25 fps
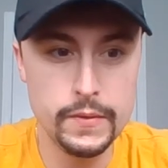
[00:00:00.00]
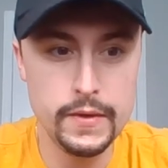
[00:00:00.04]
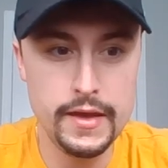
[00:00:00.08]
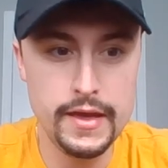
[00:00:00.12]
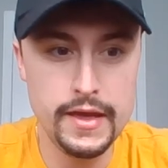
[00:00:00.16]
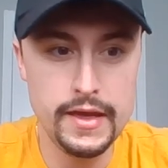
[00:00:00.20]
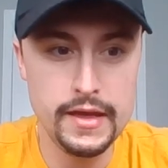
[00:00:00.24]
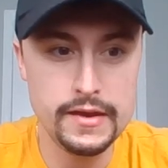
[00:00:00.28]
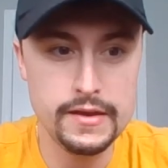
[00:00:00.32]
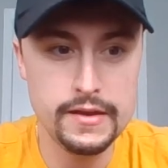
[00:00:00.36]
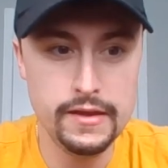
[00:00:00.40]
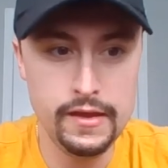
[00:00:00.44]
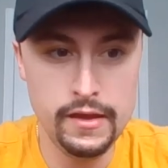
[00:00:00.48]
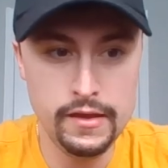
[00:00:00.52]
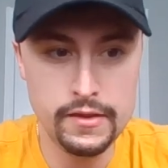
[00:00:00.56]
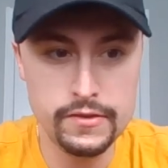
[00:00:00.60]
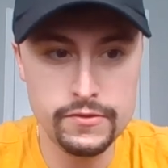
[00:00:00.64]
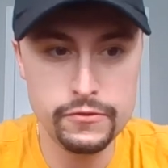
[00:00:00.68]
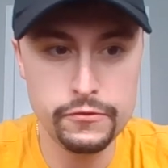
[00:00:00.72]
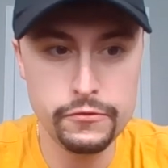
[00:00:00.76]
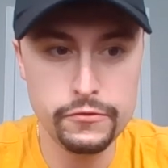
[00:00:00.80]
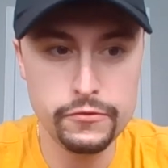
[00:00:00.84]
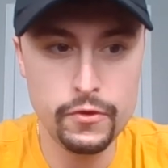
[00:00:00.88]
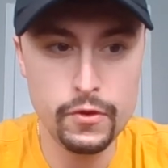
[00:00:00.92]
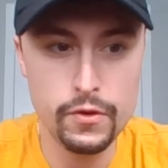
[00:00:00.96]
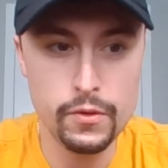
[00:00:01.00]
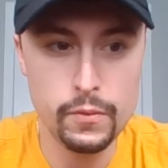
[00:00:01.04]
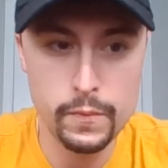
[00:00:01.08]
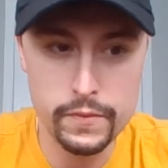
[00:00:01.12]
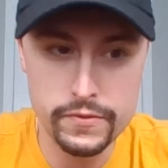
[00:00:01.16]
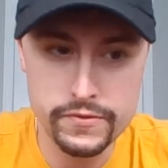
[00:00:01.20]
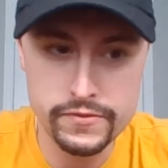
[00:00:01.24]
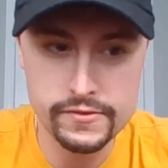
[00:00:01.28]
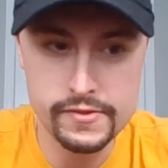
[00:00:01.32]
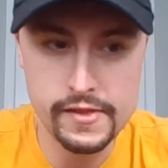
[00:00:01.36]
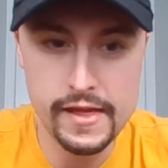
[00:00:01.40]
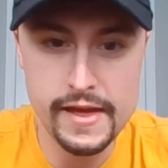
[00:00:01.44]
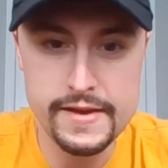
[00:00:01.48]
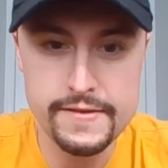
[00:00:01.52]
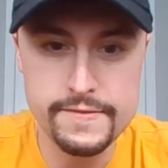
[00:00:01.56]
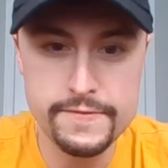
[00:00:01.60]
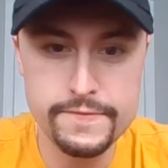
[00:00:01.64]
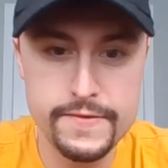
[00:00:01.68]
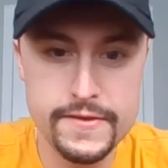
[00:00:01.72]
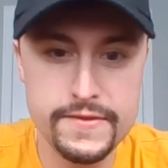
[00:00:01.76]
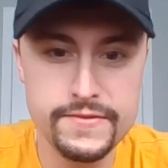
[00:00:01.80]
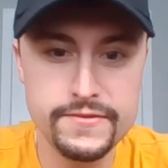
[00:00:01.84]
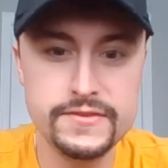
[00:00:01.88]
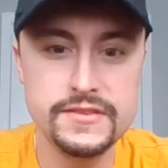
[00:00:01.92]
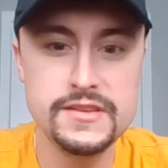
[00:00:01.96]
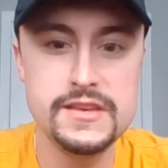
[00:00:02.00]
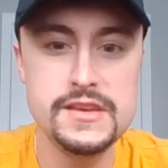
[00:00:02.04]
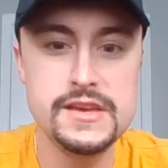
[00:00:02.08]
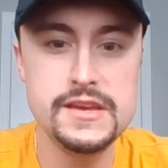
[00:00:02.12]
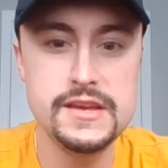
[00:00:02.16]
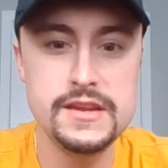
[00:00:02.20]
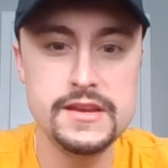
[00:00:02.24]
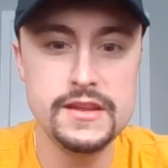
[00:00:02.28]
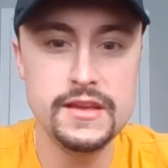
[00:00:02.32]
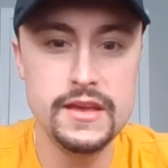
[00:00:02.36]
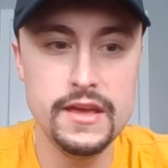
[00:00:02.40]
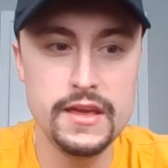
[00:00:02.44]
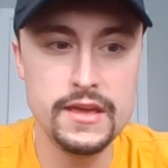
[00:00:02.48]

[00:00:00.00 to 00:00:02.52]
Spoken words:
ahead and start with slide 15